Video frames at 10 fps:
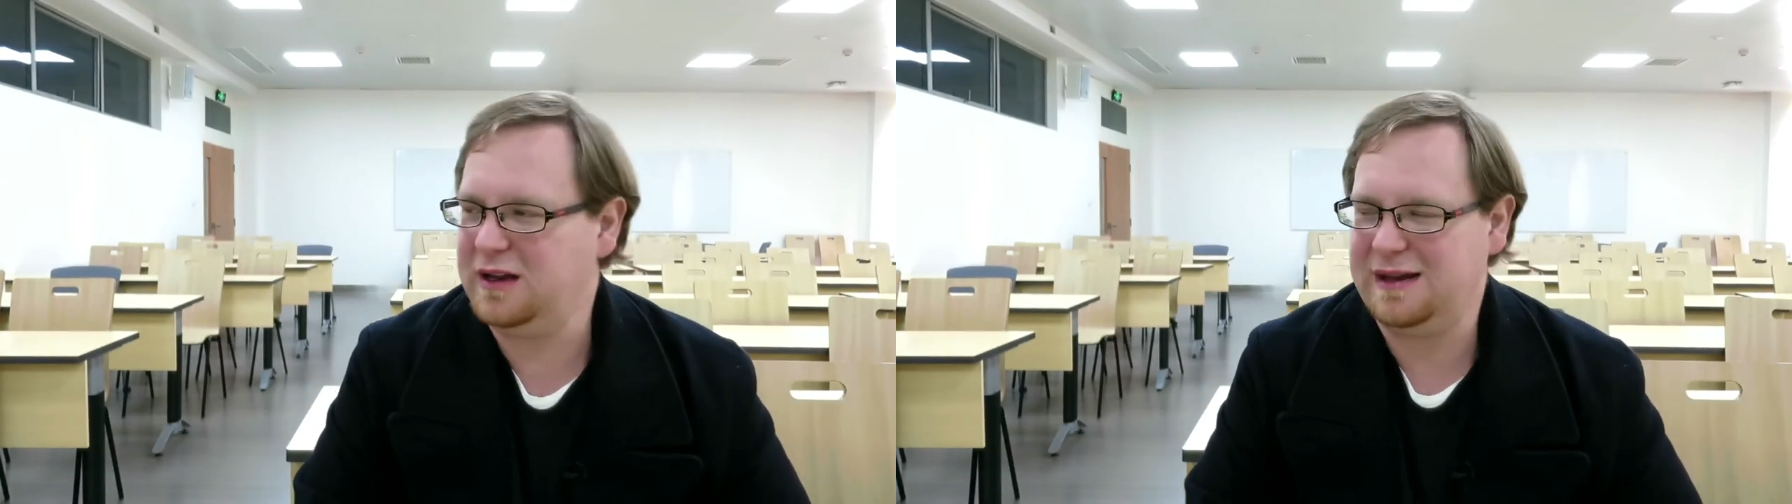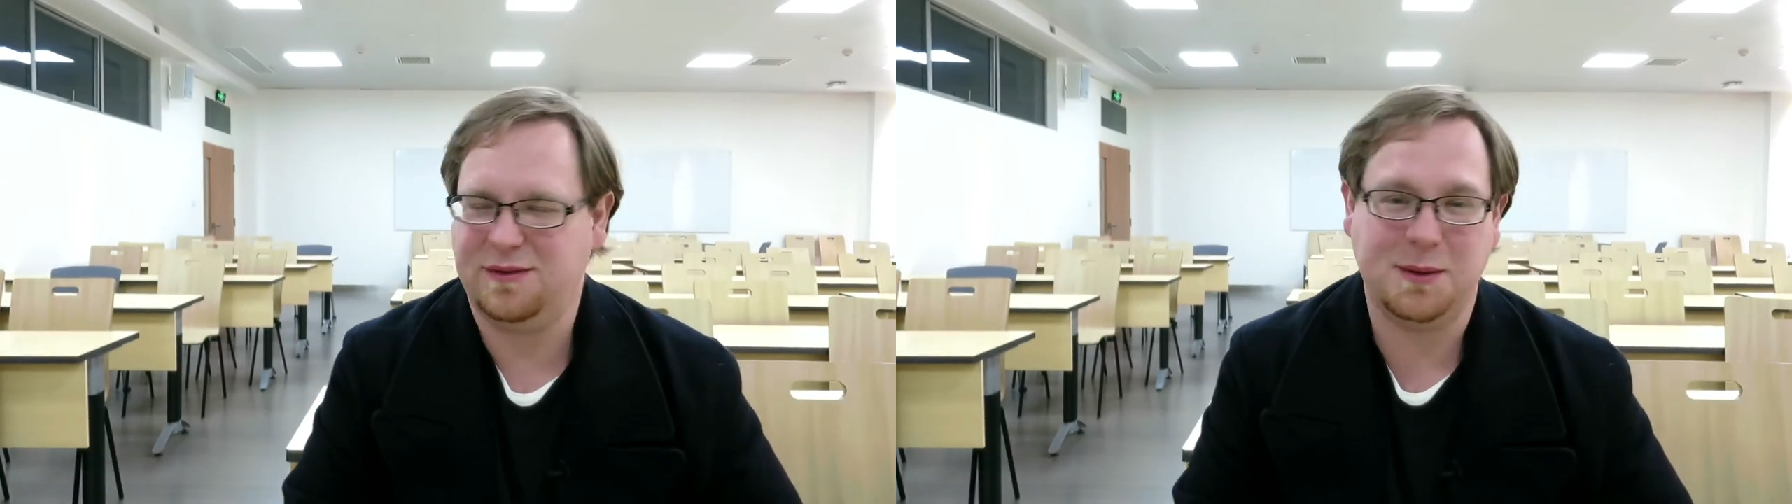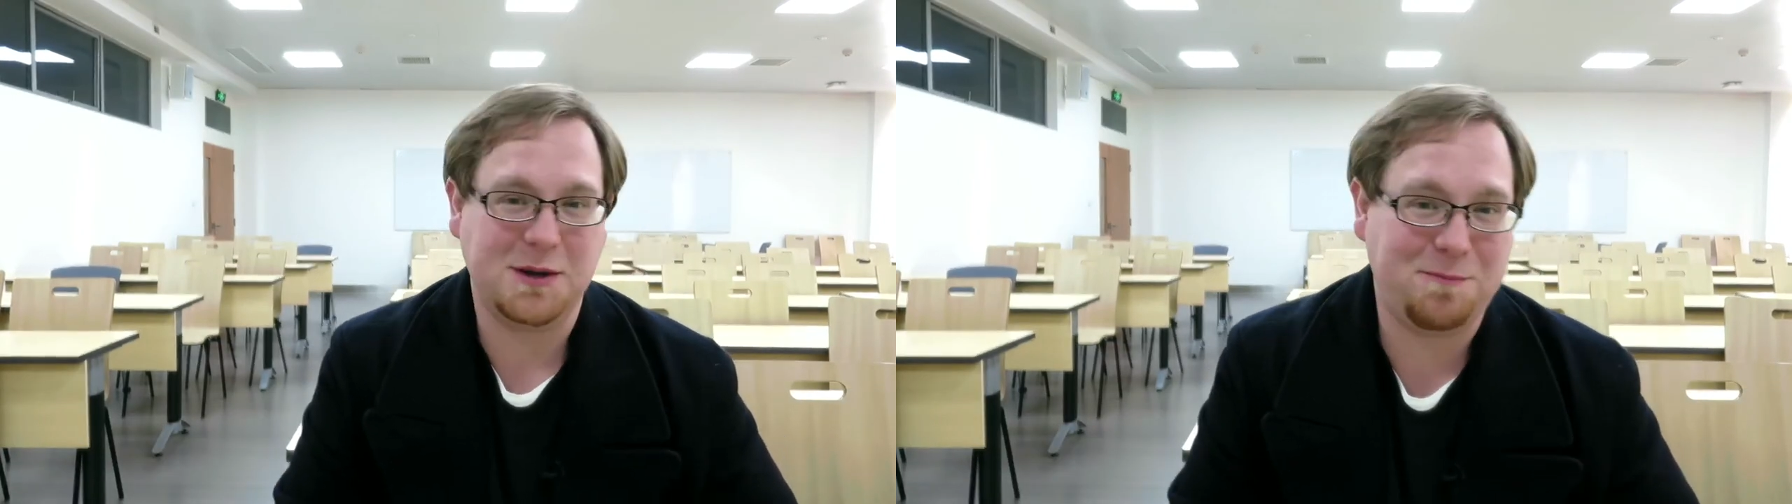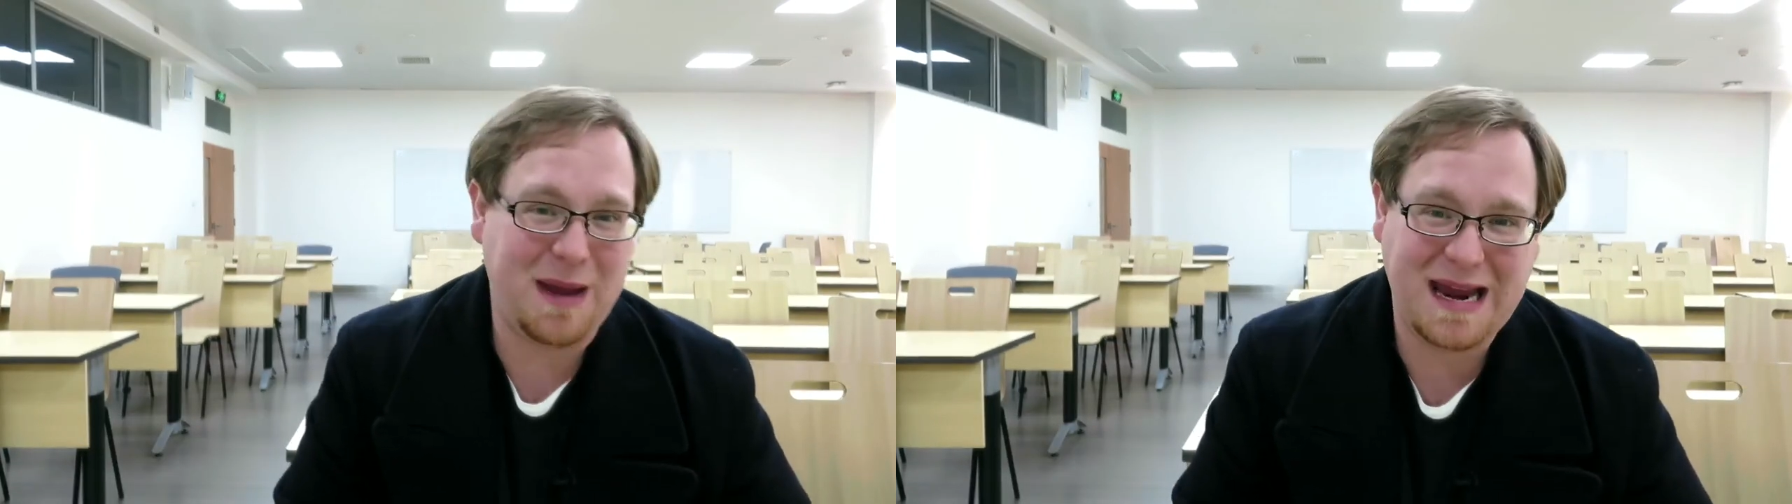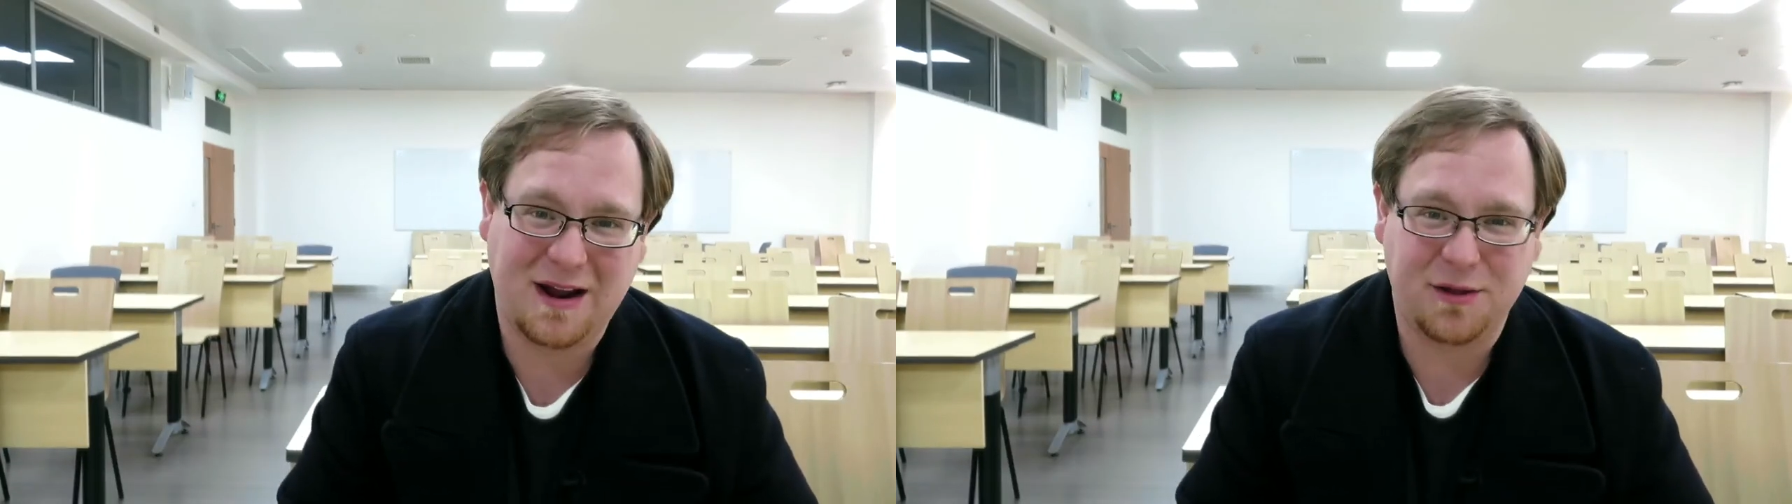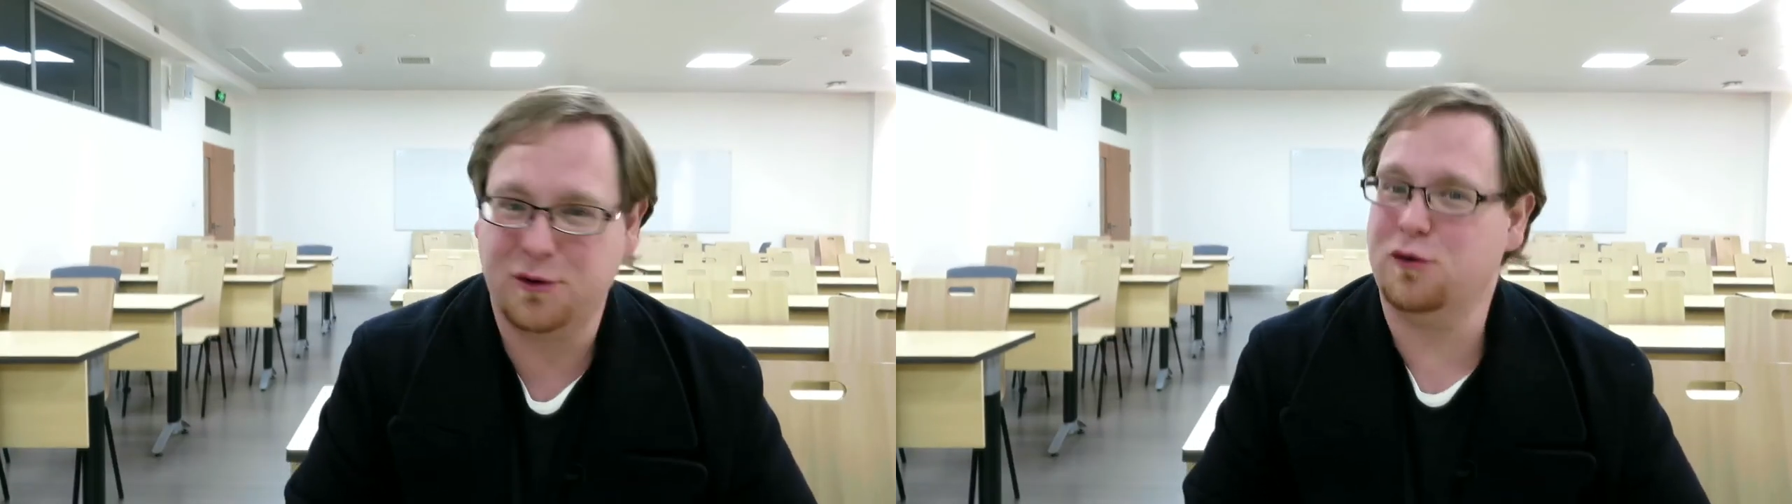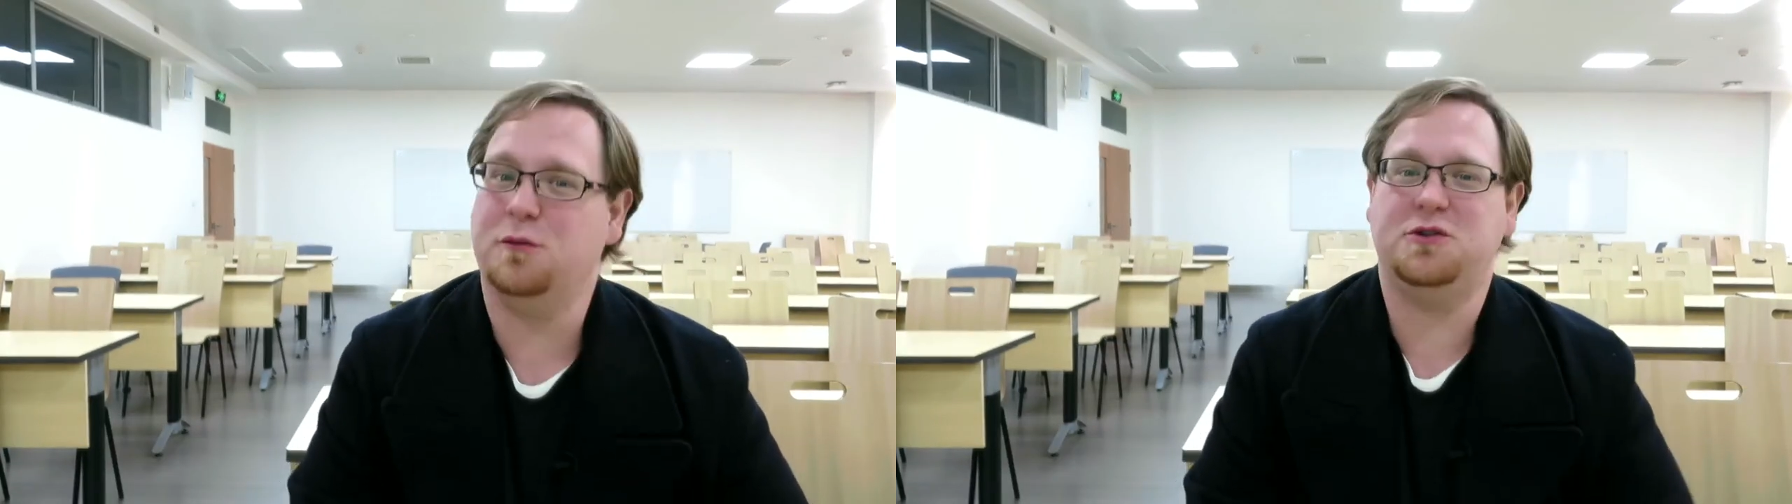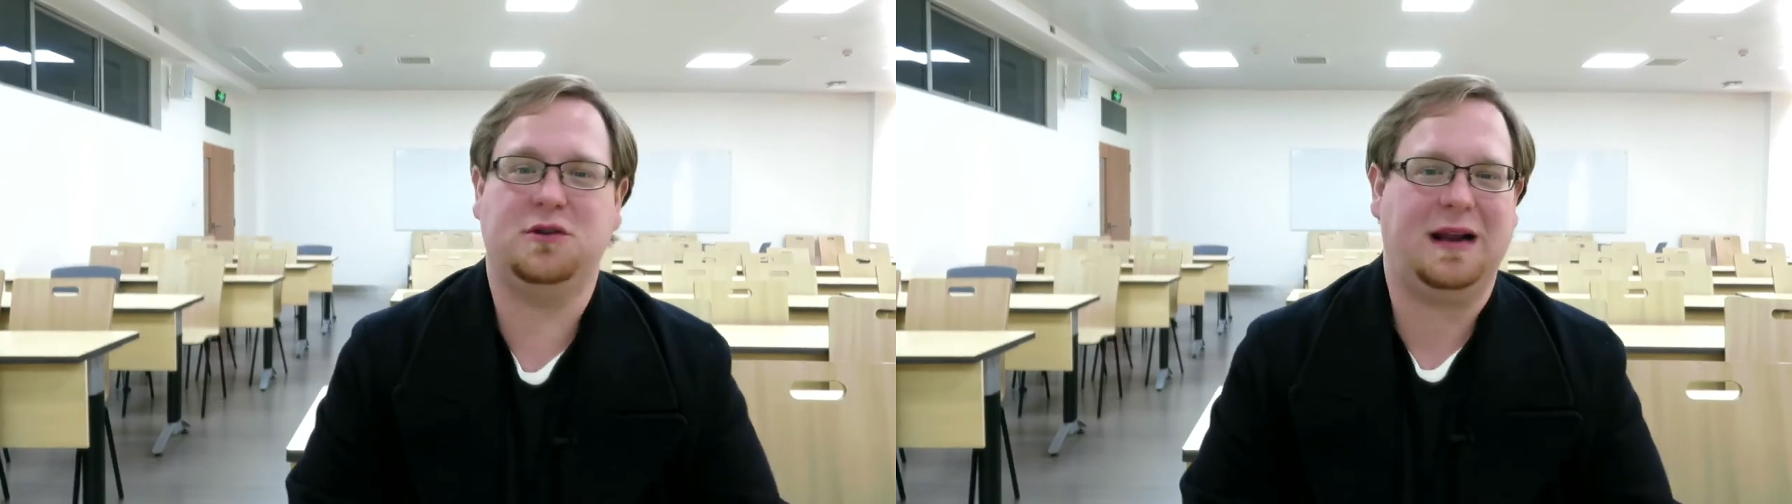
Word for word: You can have them debate other groups.